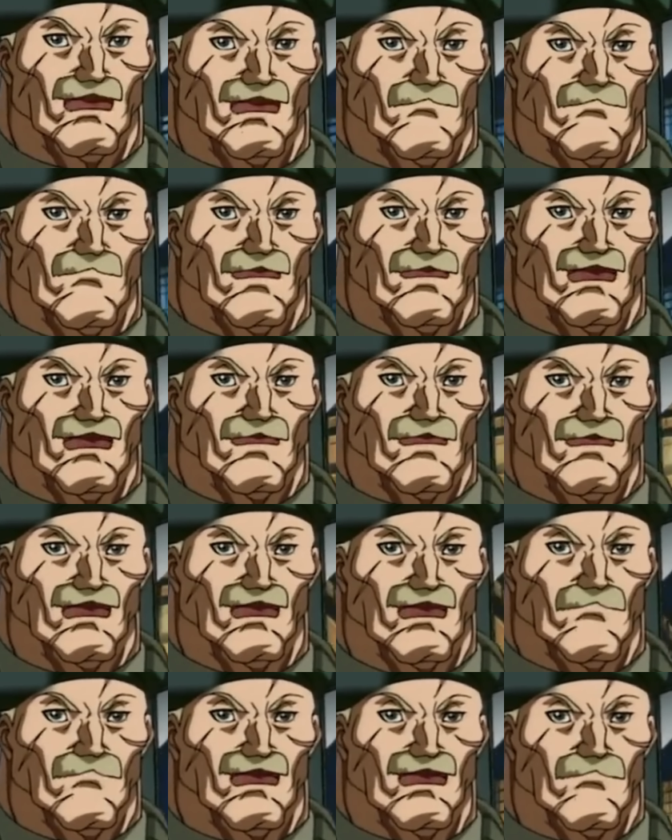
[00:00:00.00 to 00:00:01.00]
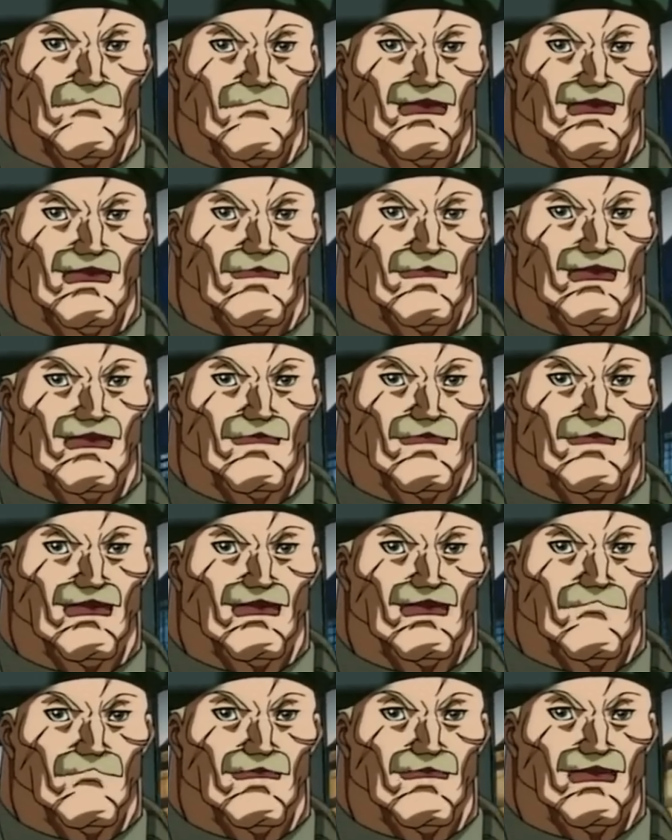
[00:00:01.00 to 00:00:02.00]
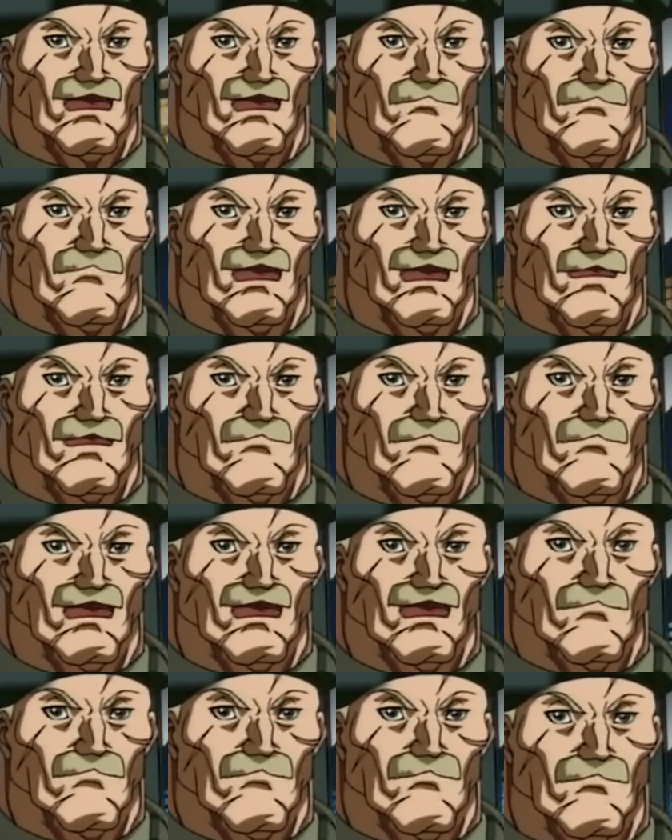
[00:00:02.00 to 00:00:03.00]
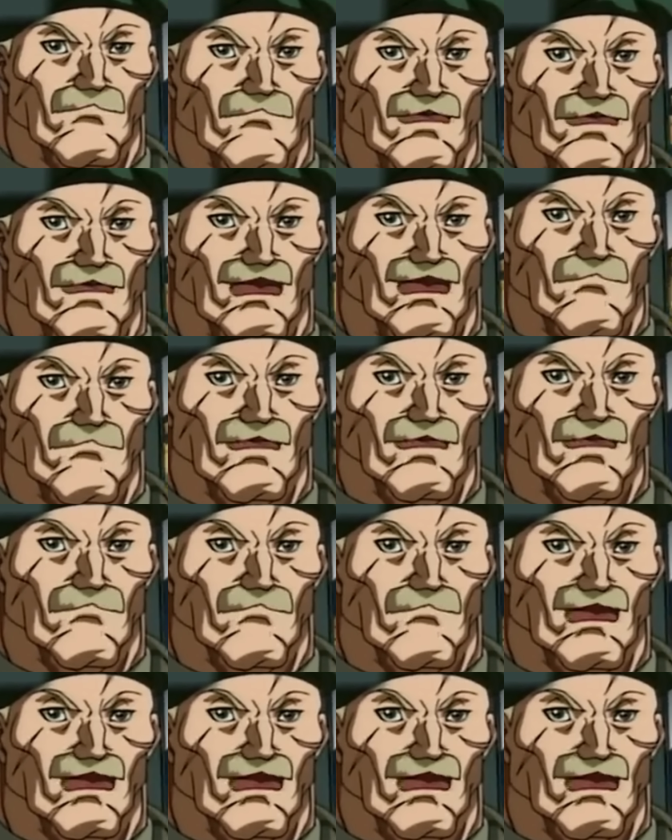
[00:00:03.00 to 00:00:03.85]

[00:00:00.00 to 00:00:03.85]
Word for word: Don't you believe that you'd still be the same fighter tomorrow, if you hadn't